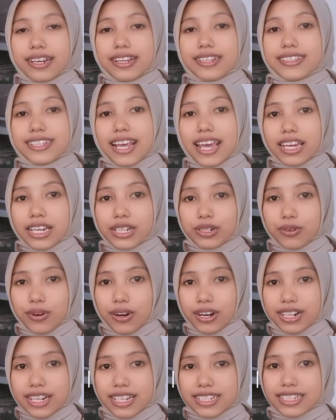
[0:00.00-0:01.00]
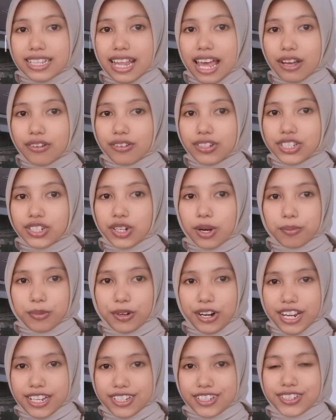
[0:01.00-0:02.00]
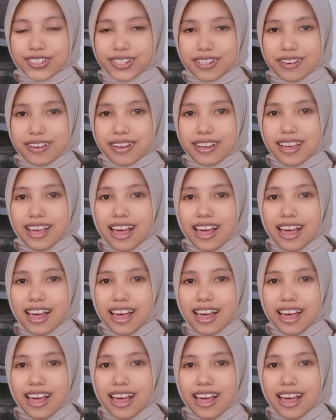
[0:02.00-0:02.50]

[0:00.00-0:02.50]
The second one is language comprehension.